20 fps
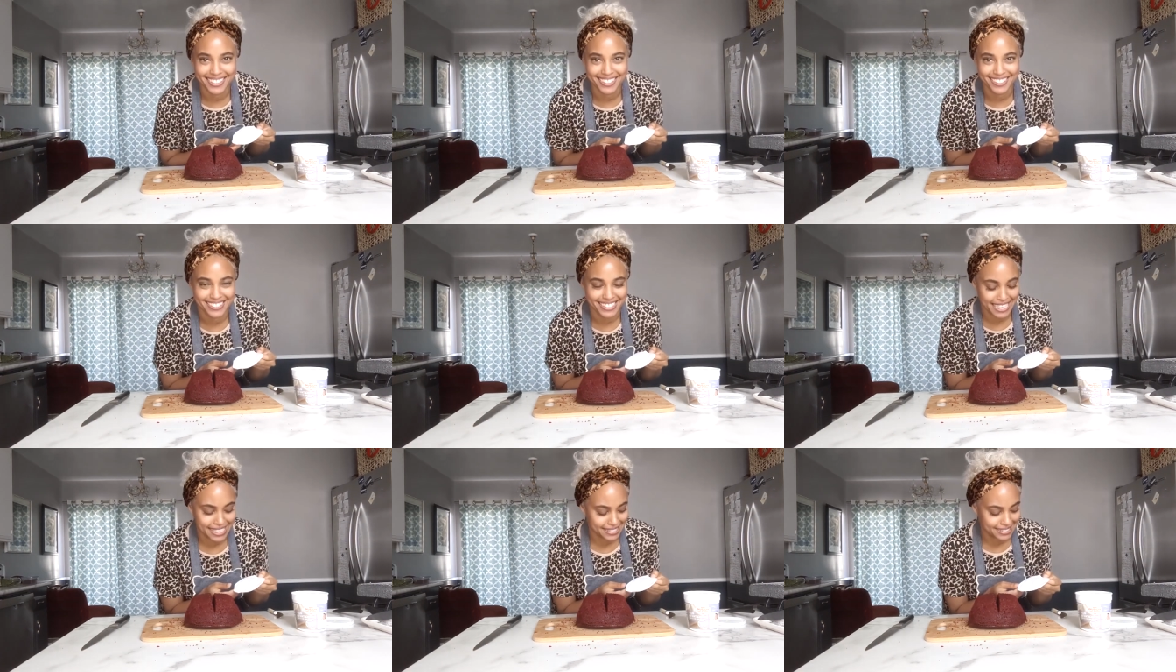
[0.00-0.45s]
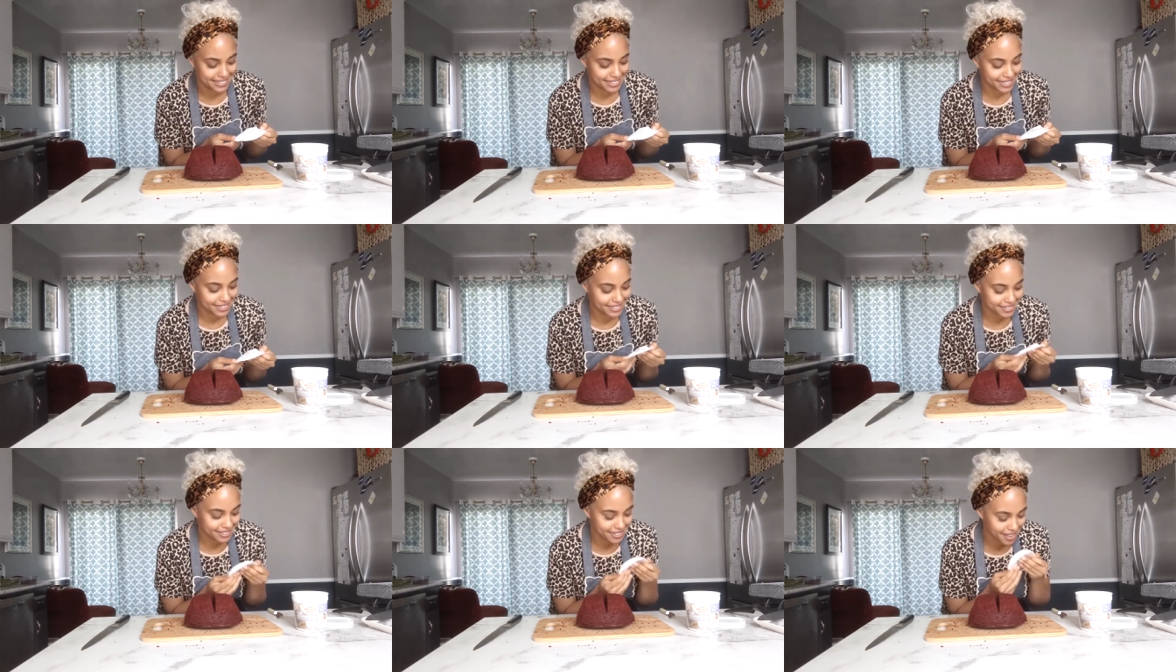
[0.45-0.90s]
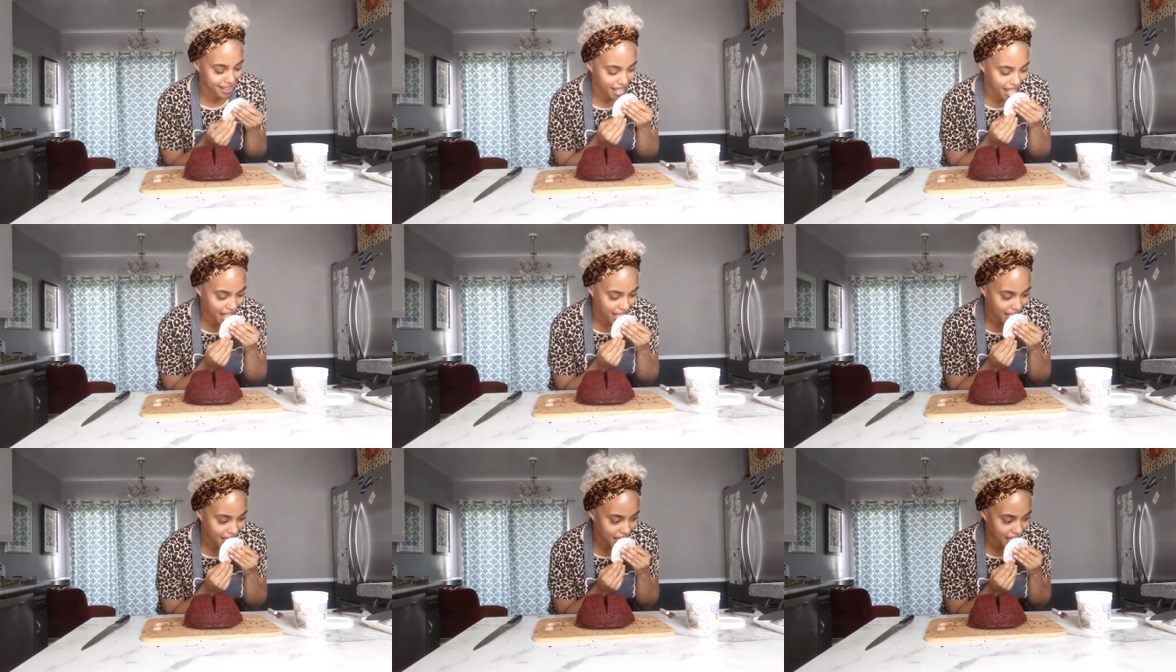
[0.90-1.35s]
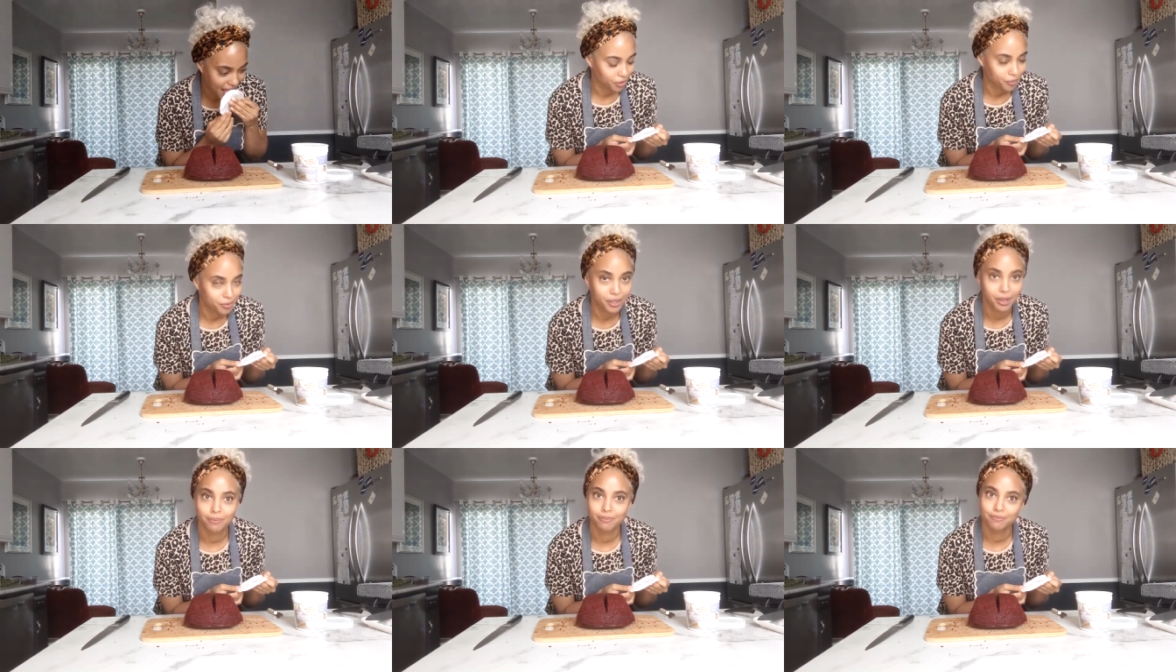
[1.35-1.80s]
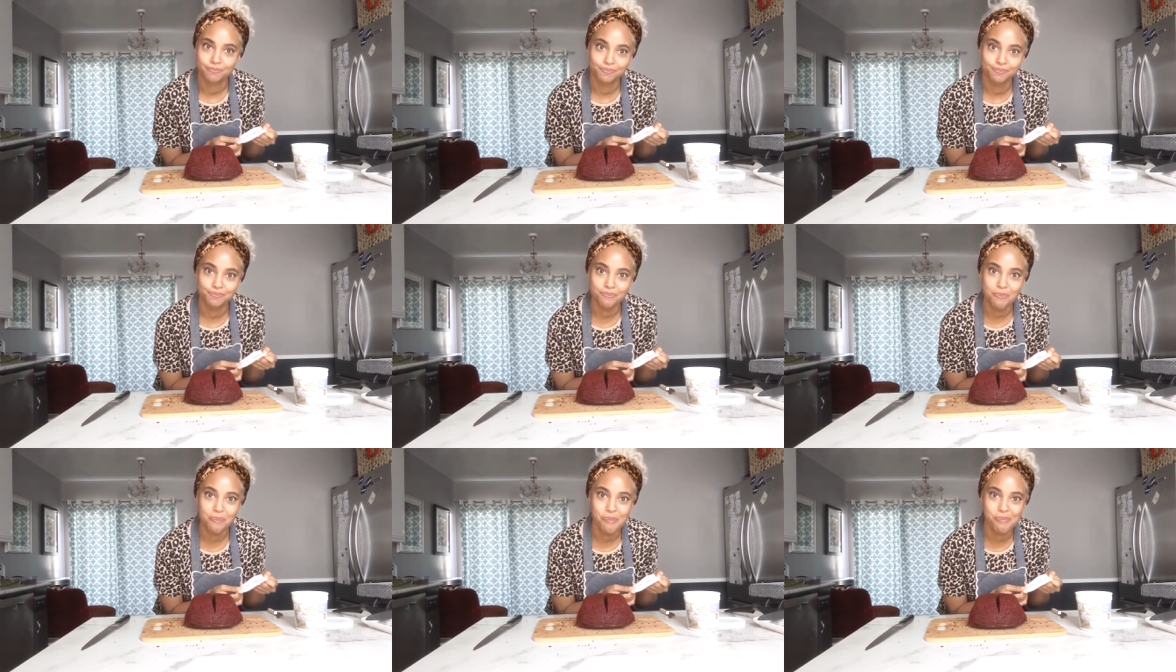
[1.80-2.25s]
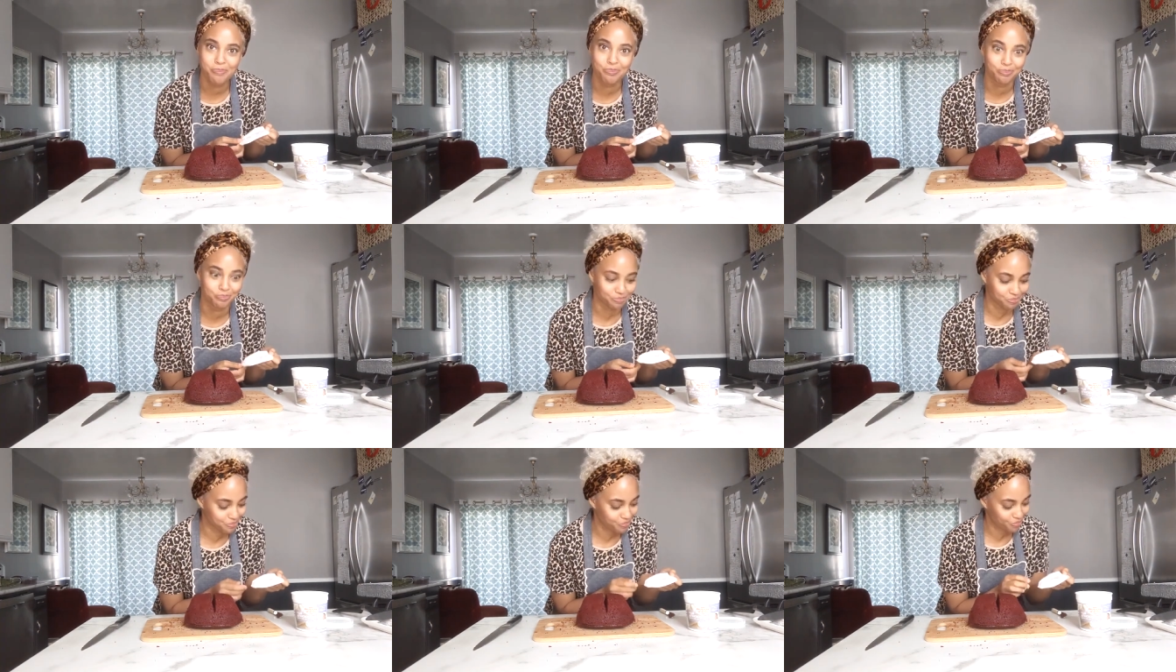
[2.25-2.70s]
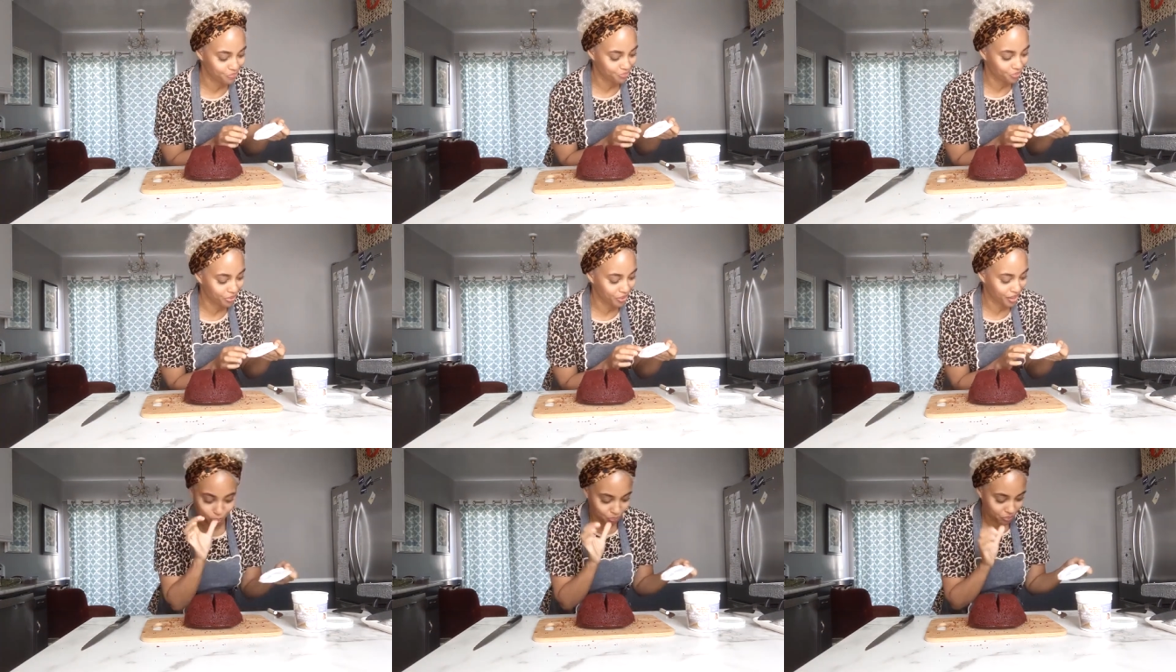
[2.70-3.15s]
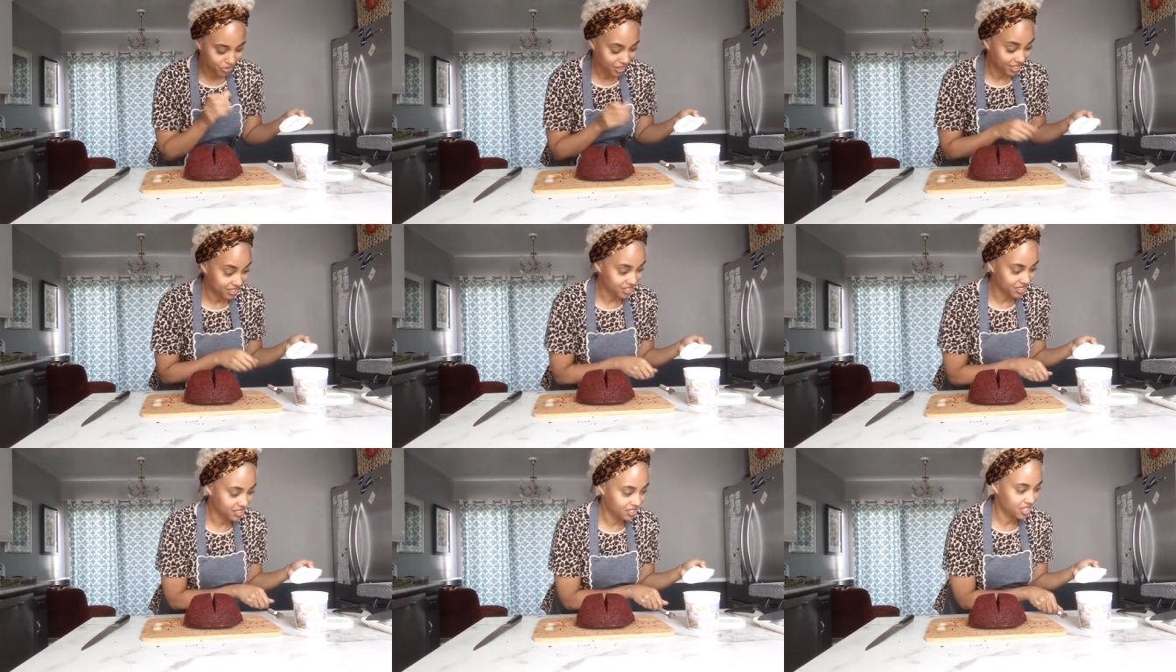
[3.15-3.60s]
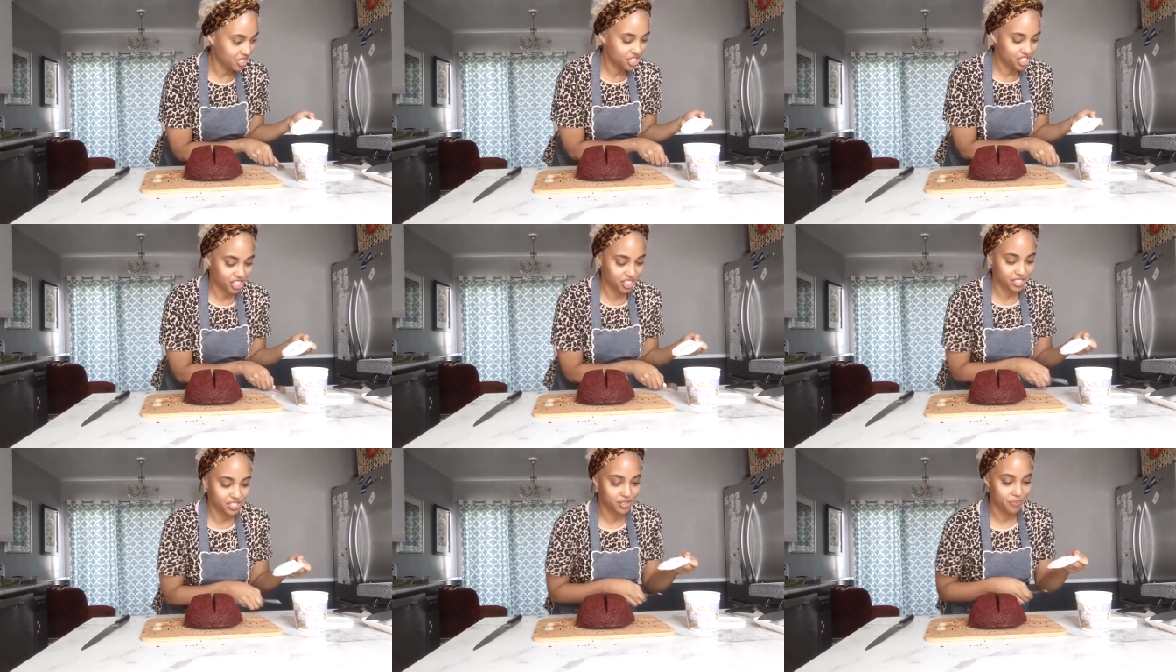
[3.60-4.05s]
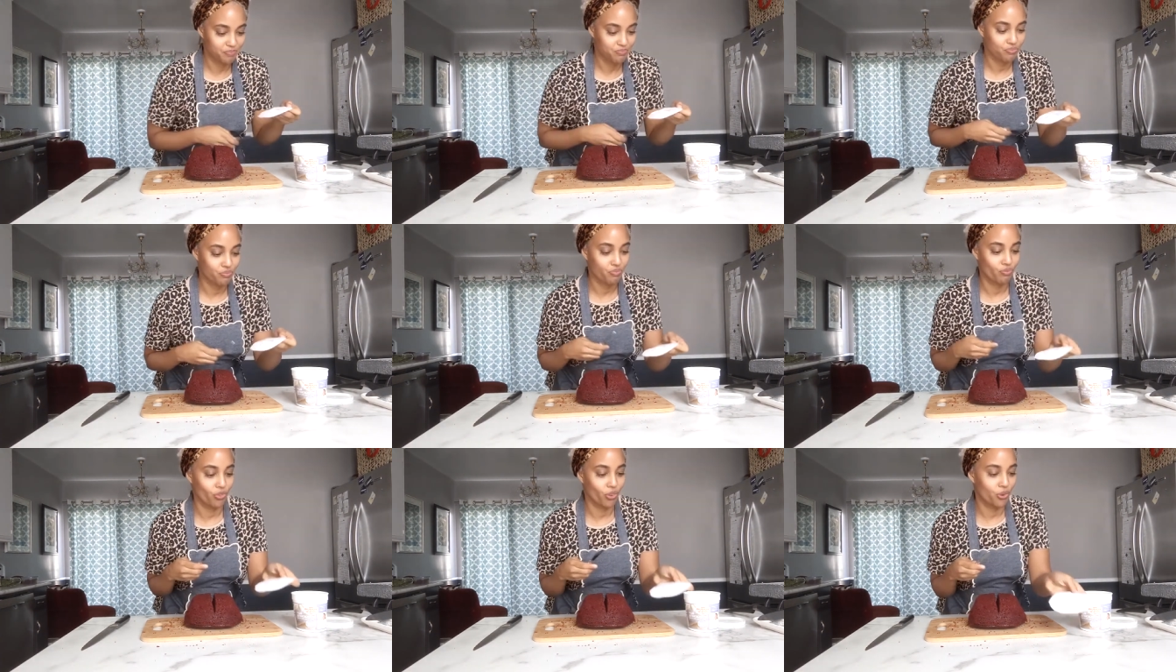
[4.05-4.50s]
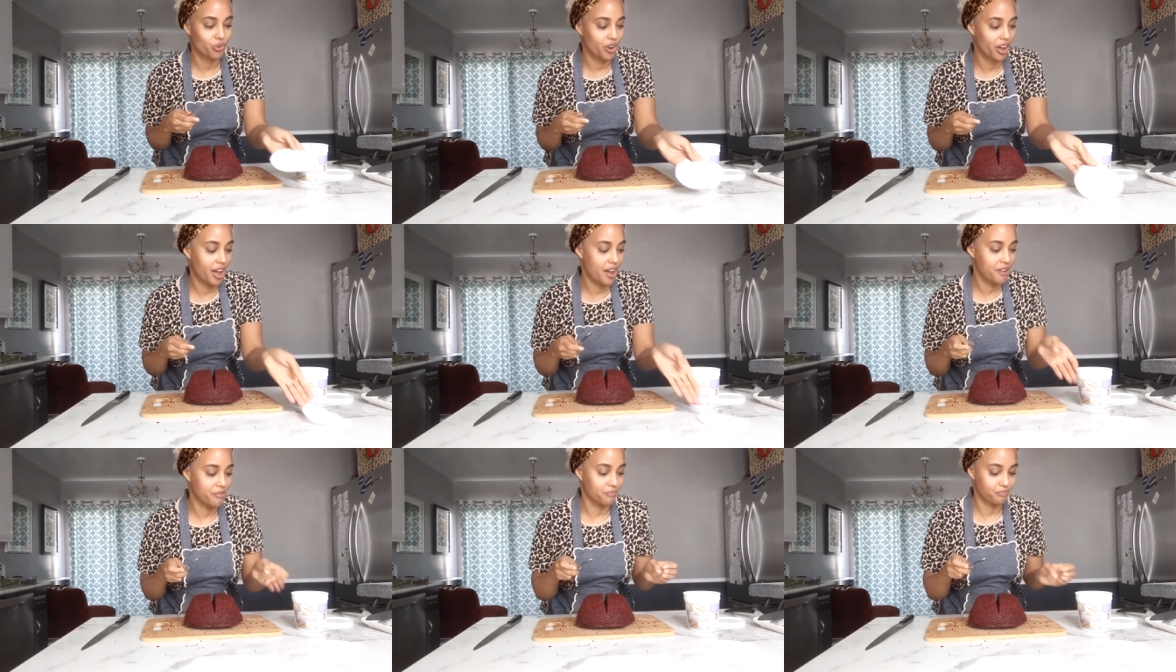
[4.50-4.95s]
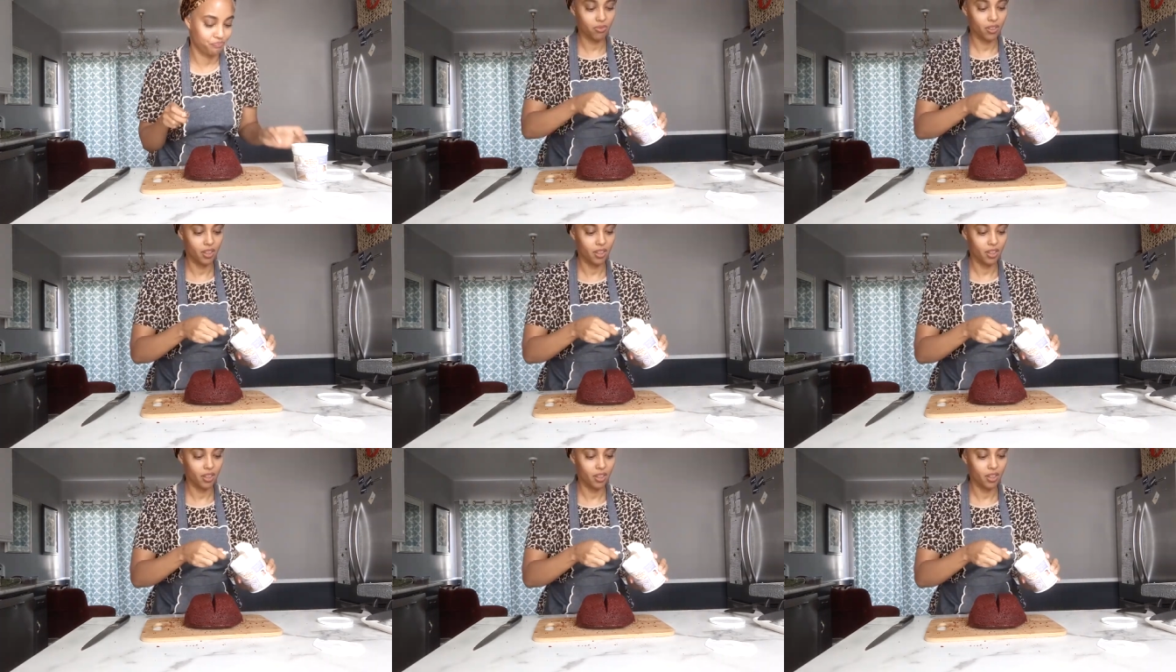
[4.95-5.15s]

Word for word: a little taste test. Mmm, delicious. Okay.